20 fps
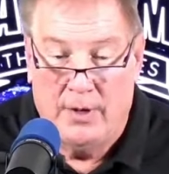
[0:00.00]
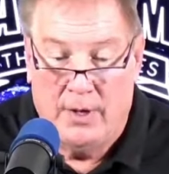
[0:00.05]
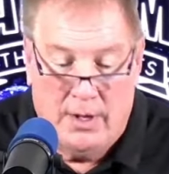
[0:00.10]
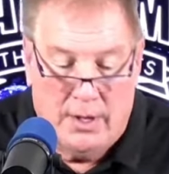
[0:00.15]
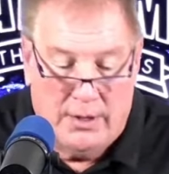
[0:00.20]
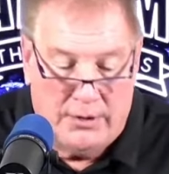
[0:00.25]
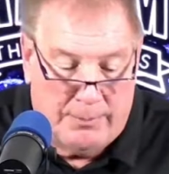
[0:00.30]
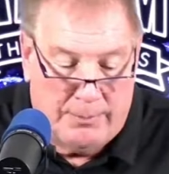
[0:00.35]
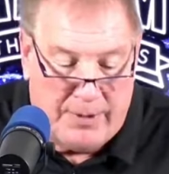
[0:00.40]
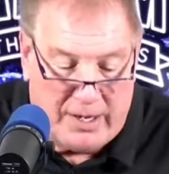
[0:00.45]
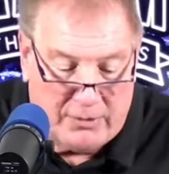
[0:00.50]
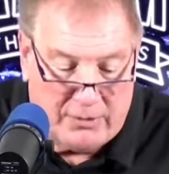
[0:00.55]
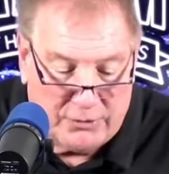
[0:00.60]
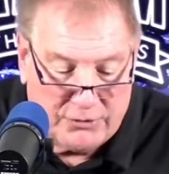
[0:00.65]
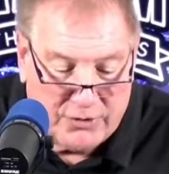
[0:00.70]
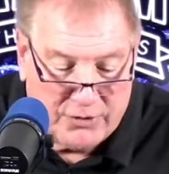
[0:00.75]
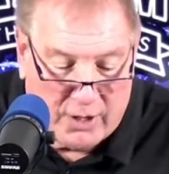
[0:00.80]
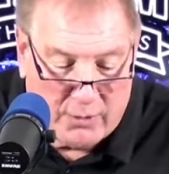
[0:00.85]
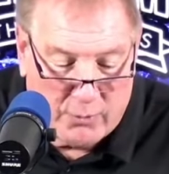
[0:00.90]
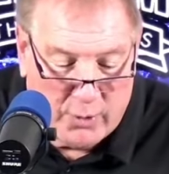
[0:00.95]
The
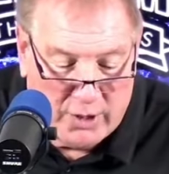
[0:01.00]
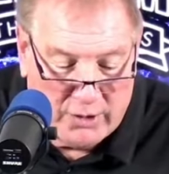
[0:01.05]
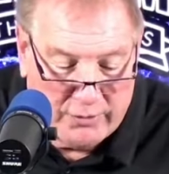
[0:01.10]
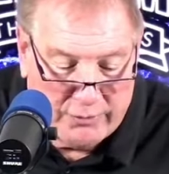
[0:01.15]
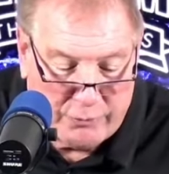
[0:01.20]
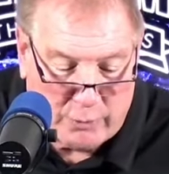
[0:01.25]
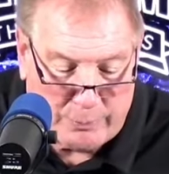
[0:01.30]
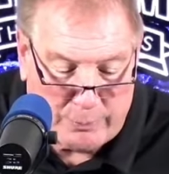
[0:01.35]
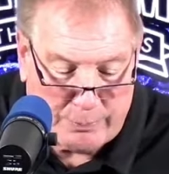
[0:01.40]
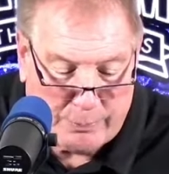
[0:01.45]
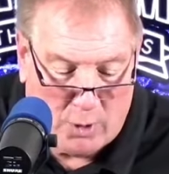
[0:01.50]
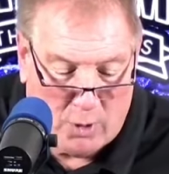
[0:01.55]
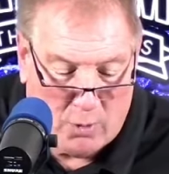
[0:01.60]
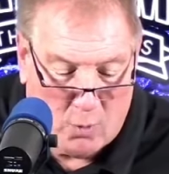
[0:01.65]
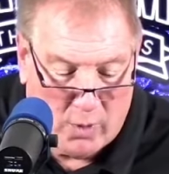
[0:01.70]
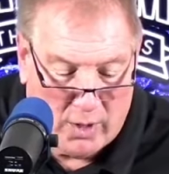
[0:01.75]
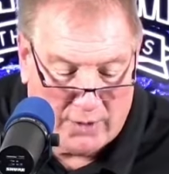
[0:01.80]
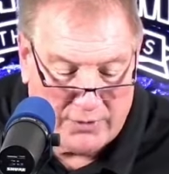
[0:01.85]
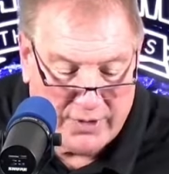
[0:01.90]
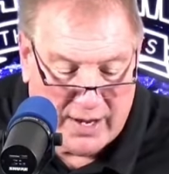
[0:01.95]
Bengals ran the football
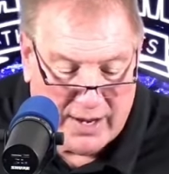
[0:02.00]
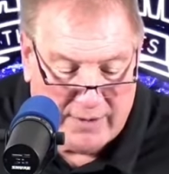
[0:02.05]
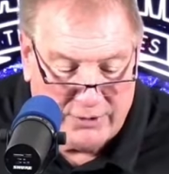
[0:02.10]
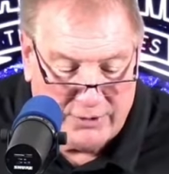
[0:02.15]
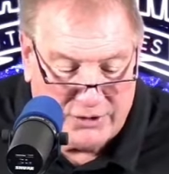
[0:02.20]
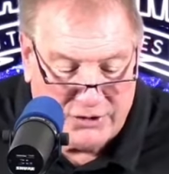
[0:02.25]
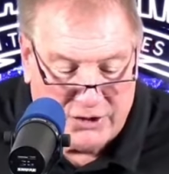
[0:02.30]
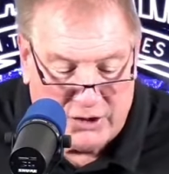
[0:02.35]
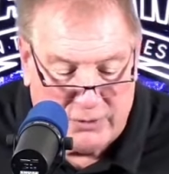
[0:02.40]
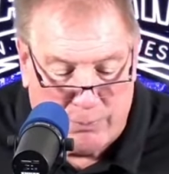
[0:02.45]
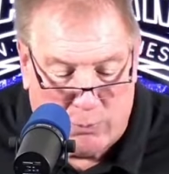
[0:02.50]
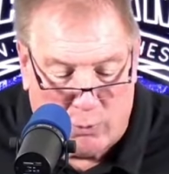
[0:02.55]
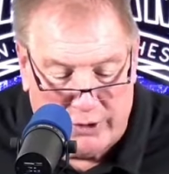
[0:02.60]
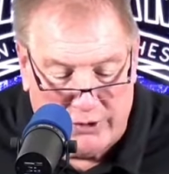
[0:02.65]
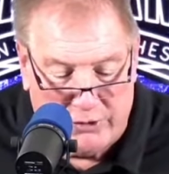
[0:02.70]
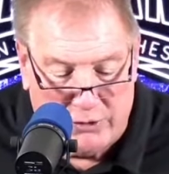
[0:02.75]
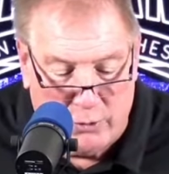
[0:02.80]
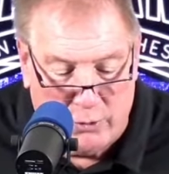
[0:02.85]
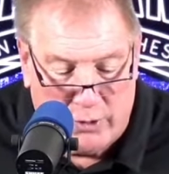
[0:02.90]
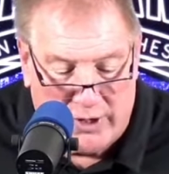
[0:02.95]
well. They averaged
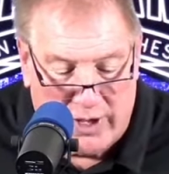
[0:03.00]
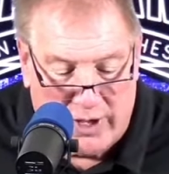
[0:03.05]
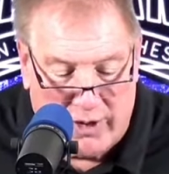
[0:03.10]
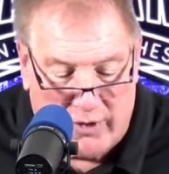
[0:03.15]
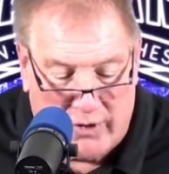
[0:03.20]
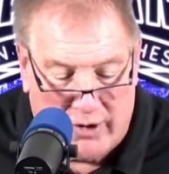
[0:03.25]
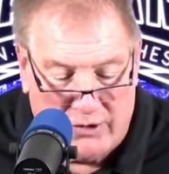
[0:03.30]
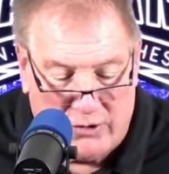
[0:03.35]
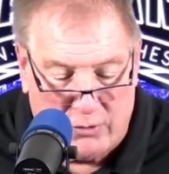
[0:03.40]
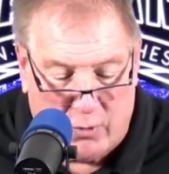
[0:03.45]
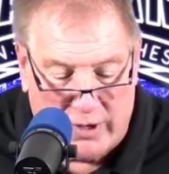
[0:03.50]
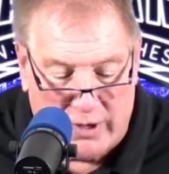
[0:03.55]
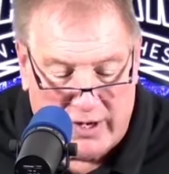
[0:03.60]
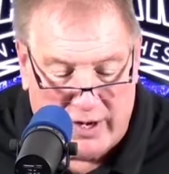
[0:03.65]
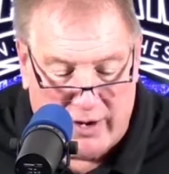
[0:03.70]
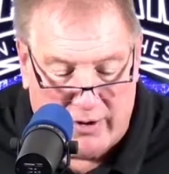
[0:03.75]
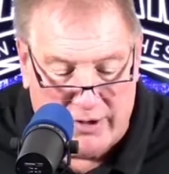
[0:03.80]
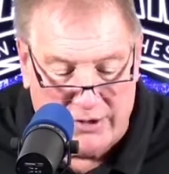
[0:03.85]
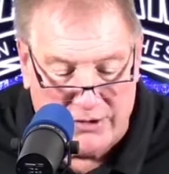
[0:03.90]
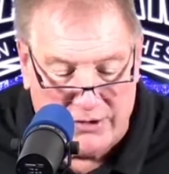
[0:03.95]
6.2 a carry, 20
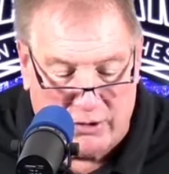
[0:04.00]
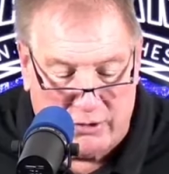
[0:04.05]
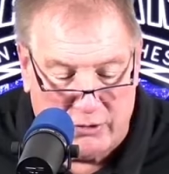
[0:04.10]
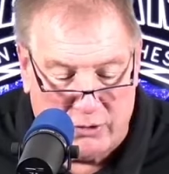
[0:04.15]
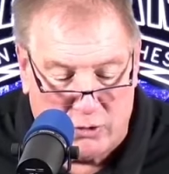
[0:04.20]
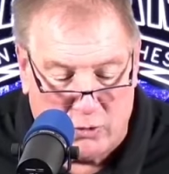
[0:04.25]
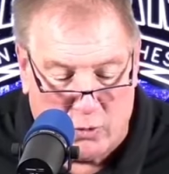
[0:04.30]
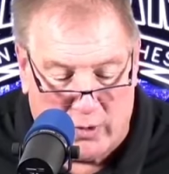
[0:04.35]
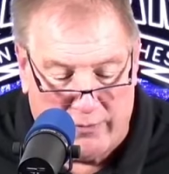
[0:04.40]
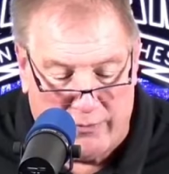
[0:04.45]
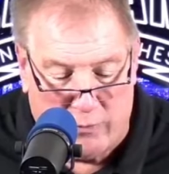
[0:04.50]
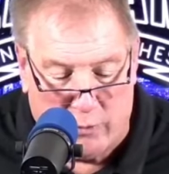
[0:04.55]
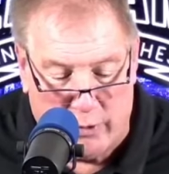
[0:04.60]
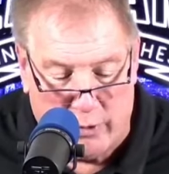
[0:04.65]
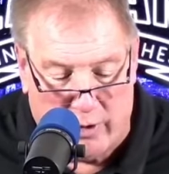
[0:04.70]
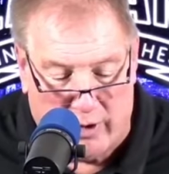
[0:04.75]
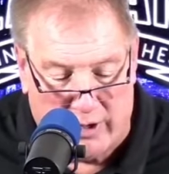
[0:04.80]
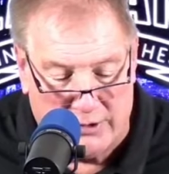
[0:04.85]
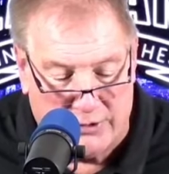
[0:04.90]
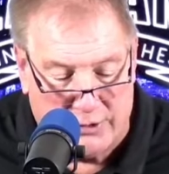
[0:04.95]
carries, 124
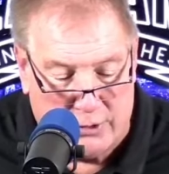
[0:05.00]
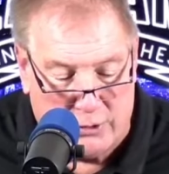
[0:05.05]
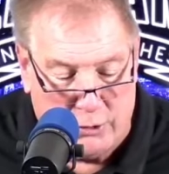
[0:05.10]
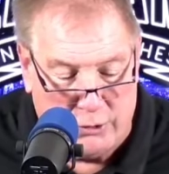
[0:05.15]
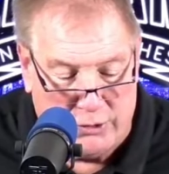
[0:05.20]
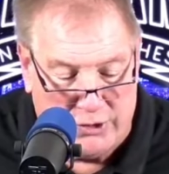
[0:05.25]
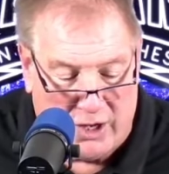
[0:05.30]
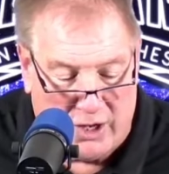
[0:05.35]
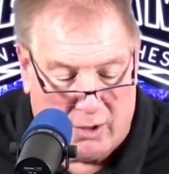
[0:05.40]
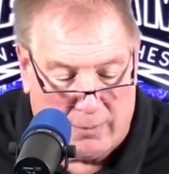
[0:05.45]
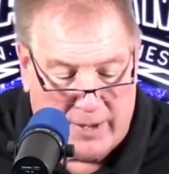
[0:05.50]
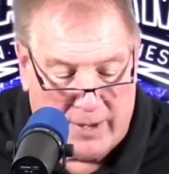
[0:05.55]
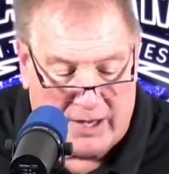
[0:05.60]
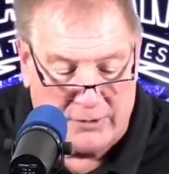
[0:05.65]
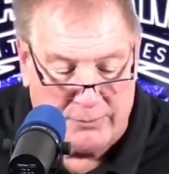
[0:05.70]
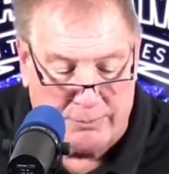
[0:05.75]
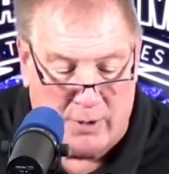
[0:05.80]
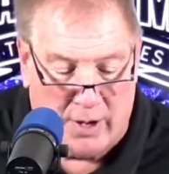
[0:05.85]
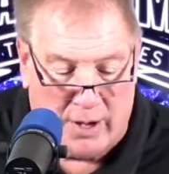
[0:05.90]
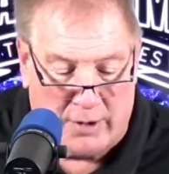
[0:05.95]
yards. The 2
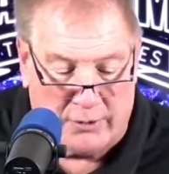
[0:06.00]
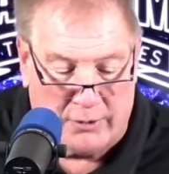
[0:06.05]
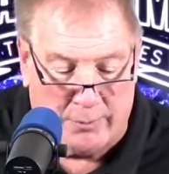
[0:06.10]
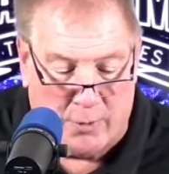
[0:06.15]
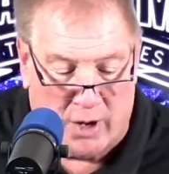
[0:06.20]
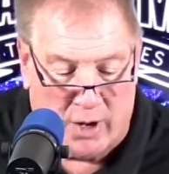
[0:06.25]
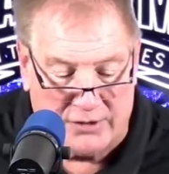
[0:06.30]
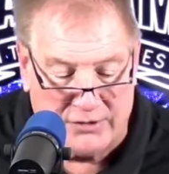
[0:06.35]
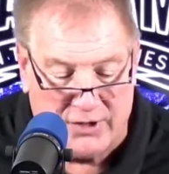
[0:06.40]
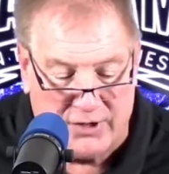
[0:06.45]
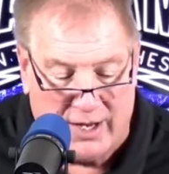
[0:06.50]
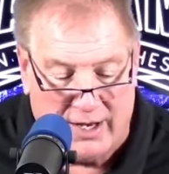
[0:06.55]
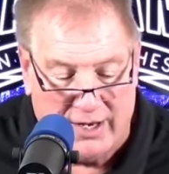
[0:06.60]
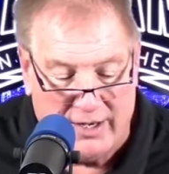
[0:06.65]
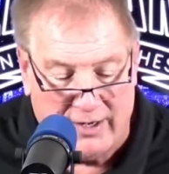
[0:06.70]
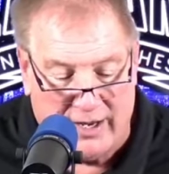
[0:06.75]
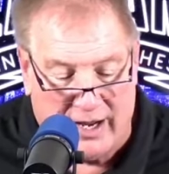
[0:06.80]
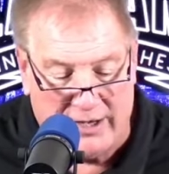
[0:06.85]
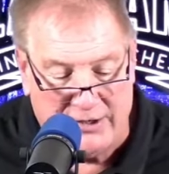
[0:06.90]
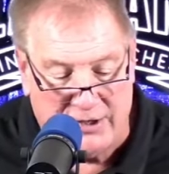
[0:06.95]
tailbacks, Brown and Moss,
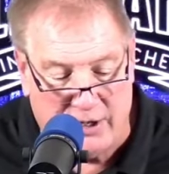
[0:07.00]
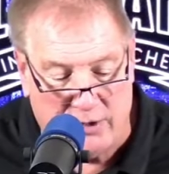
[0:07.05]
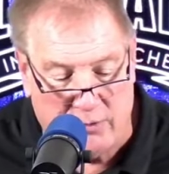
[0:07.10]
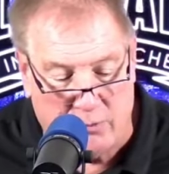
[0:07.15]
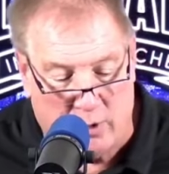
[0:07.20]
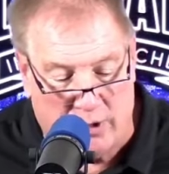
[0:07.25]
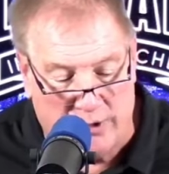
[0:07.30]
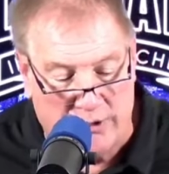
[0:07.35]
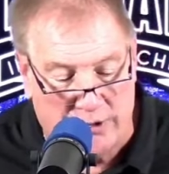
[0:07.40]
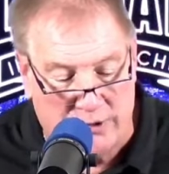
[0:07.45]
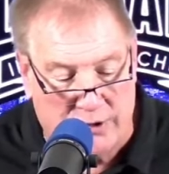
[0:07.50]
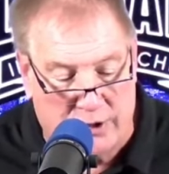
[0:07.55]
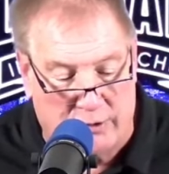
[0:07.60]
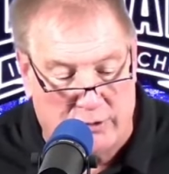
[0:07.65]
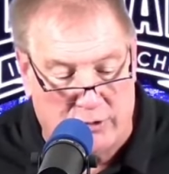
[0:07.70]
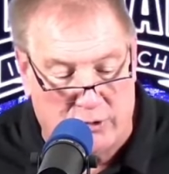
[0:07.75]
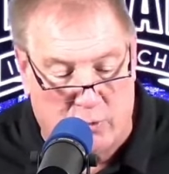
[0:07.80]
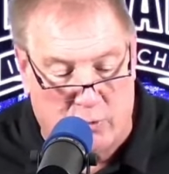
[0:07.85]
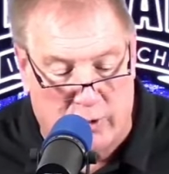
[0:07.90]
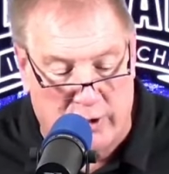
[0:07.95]
19 rushes,
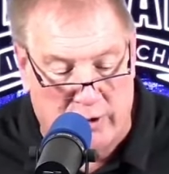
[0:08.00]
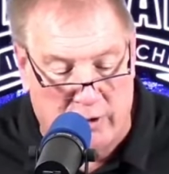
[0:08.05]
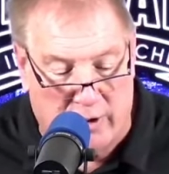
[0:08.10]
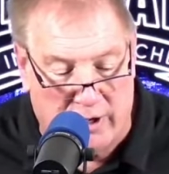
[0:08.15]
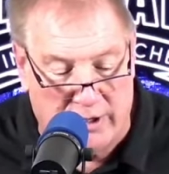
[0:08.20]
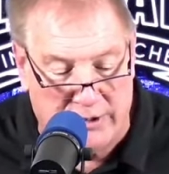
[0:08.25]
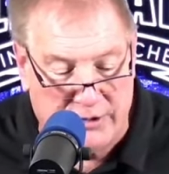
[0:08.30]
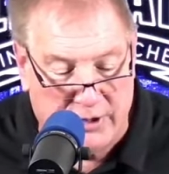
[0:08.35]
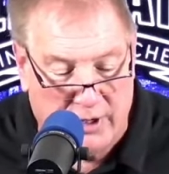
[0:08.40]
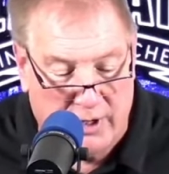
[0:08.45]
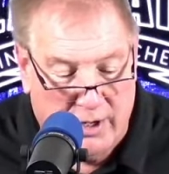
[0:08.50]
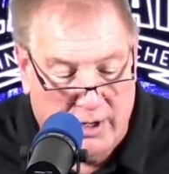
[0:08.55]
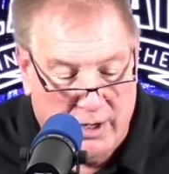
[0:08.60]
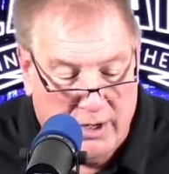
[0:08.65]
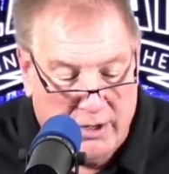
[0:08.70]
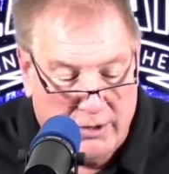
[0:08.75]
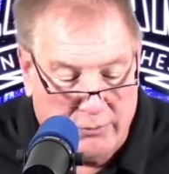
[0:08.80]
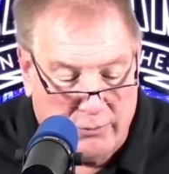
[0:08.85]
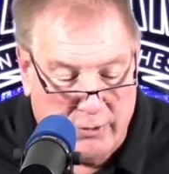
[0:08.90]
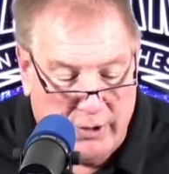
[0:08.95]
120 yards,
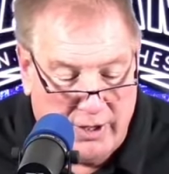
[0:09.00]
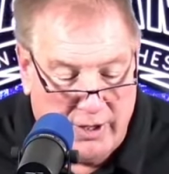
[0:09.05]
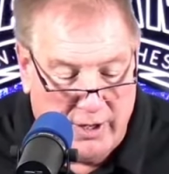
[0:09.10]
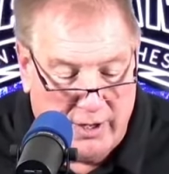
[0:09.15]
three